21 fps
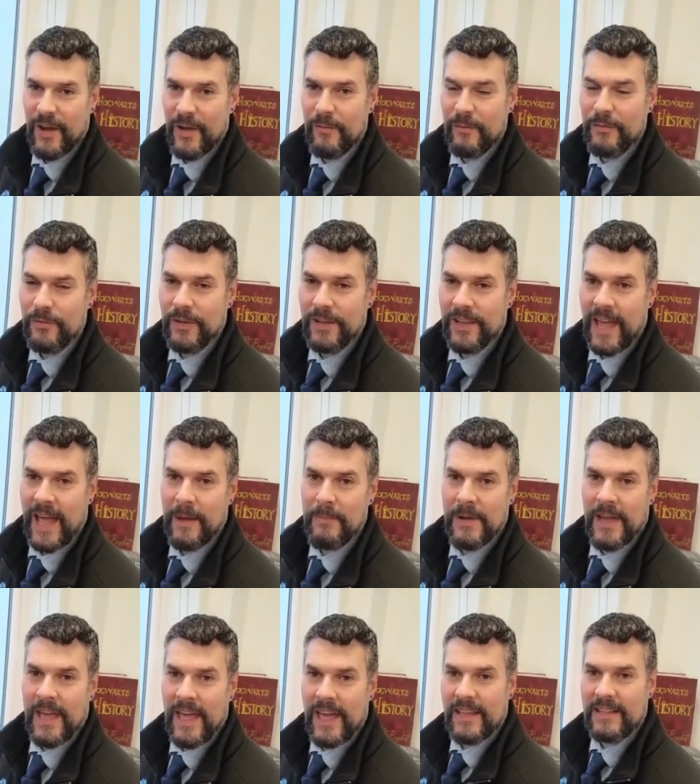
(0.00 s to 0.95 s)
and for the
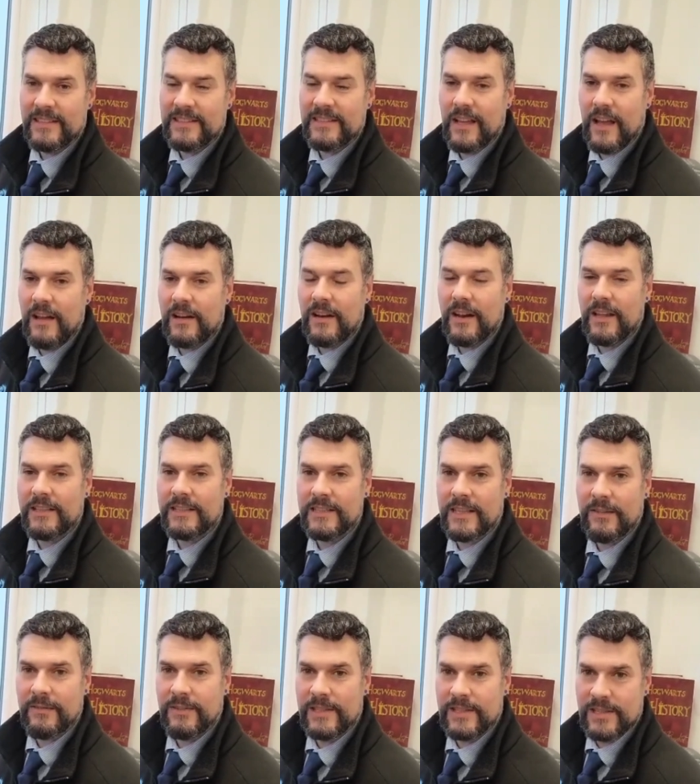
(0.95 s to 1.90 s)
hammerheads, I'd like to
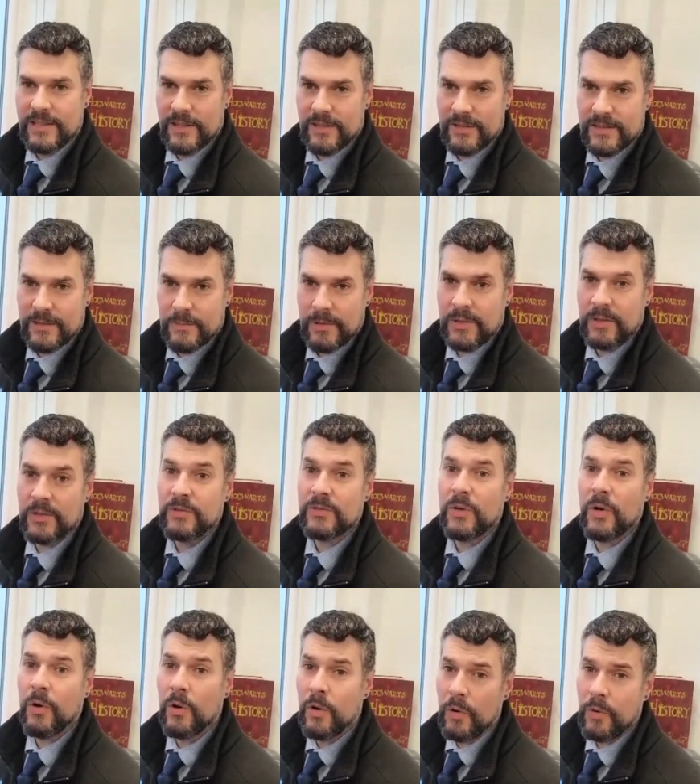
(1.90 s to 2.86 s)
give it to someone who's
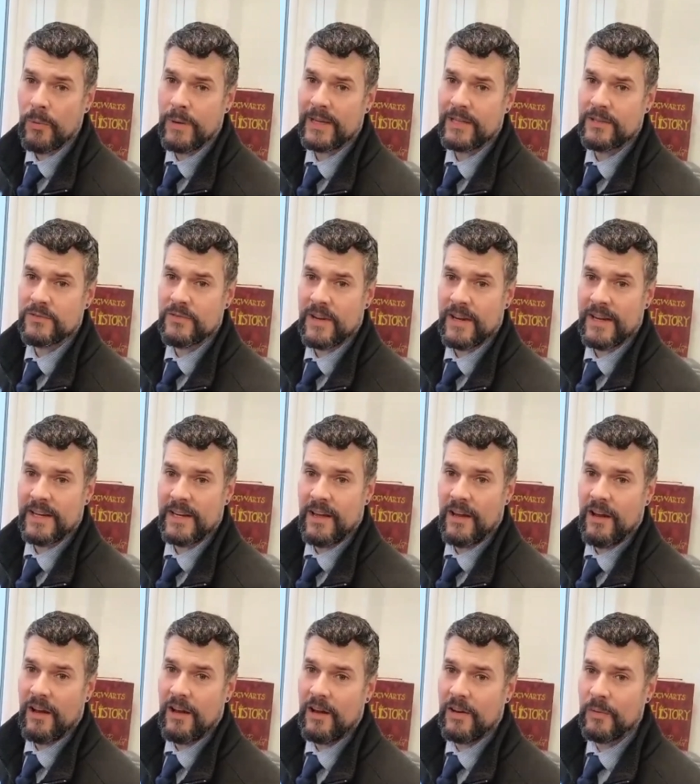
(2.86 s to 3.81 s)
always trying
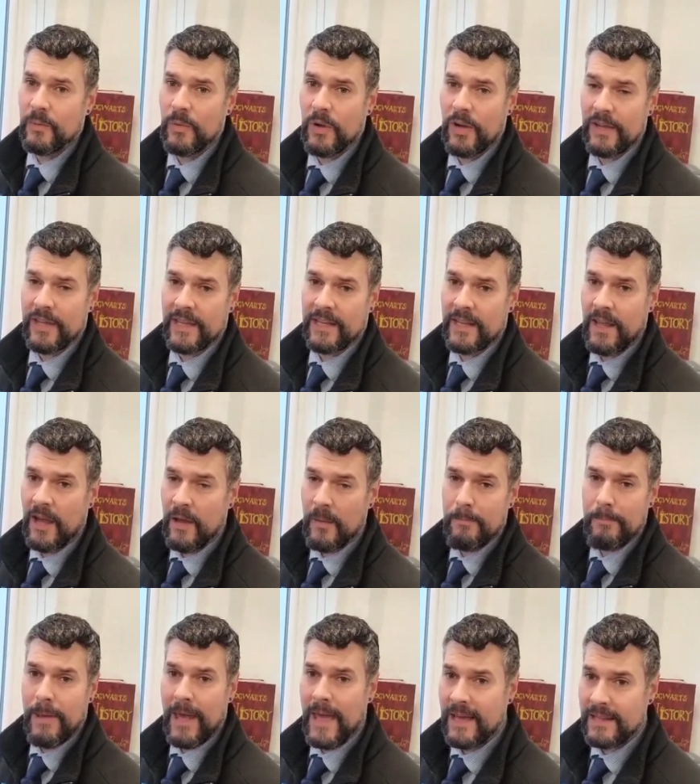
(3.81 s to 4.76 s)
hard, working her
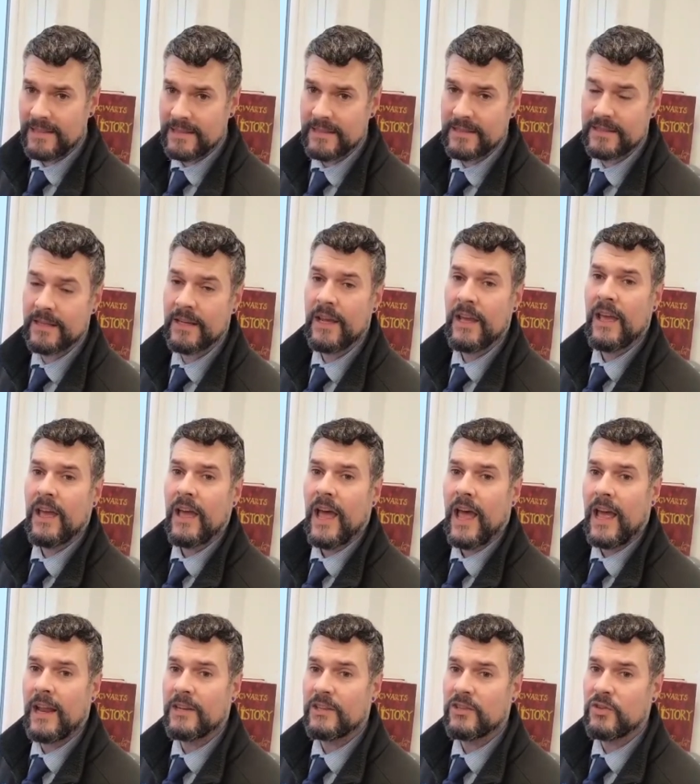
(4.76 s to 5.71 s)
best,
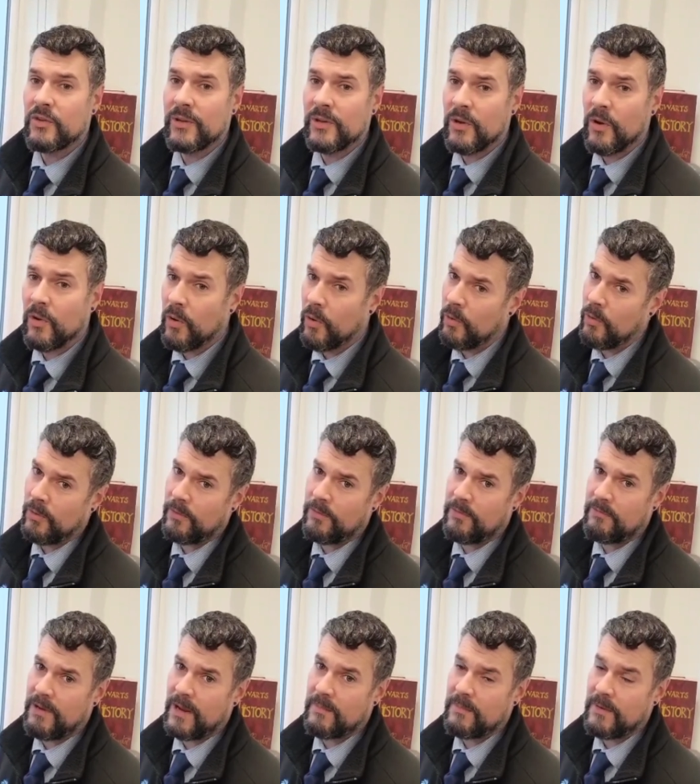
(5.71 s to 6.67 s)
and doing all of
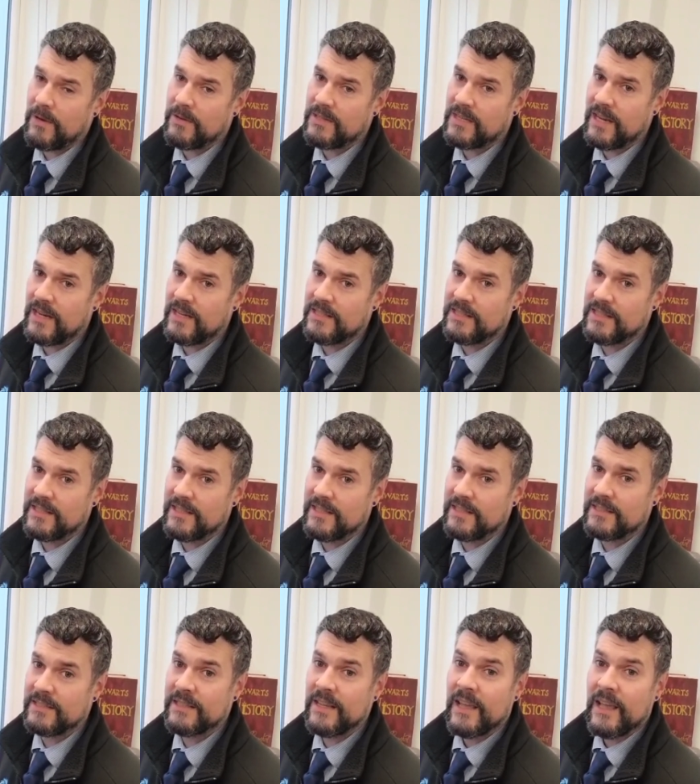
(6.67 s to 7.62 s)
the rainbow
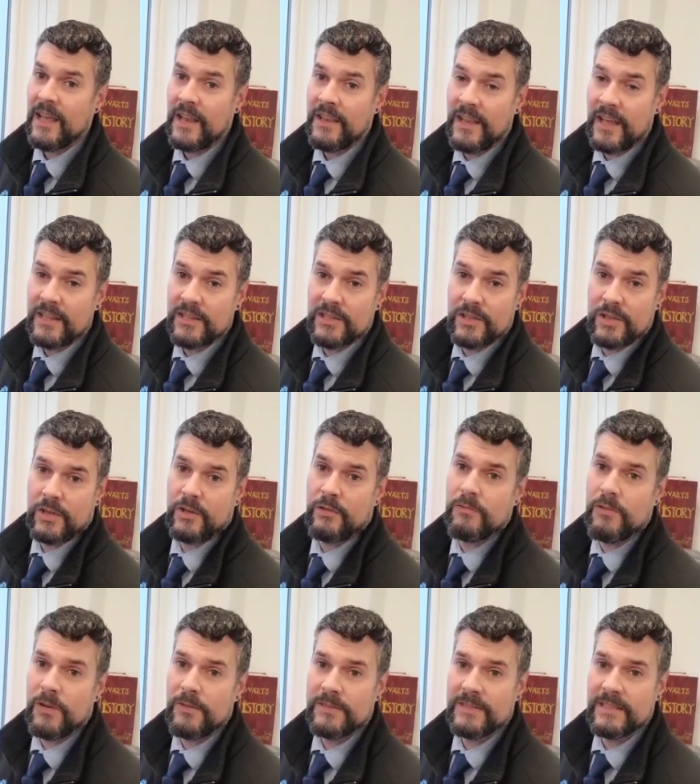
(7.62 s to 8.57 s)
challenges. And that's you,
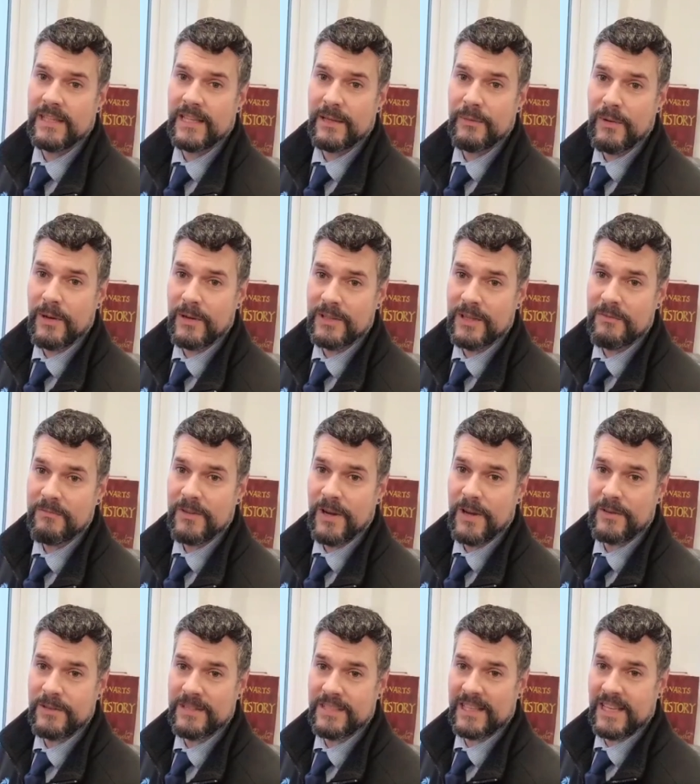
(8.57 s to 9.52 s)
Rosalie. Well done,
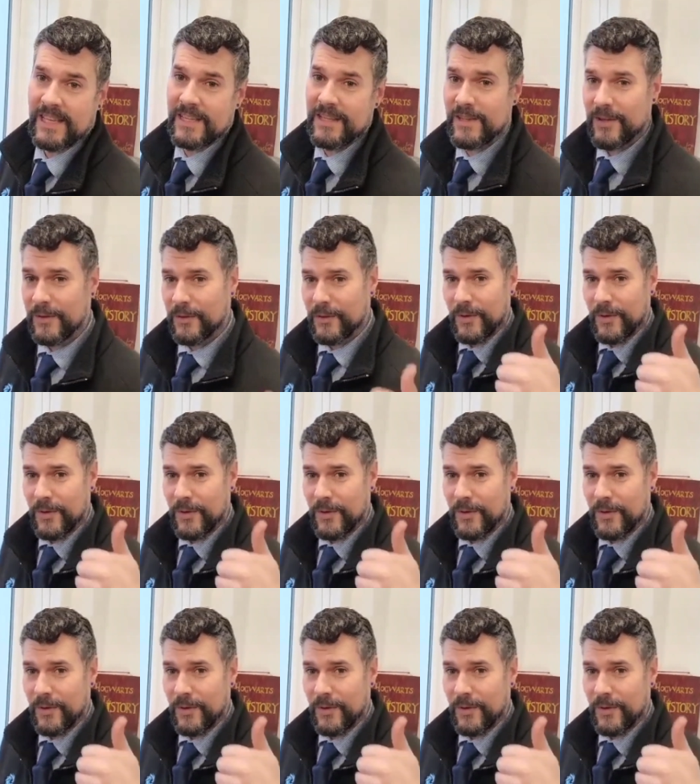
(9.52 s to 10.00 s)
Rosalie. Good Yay!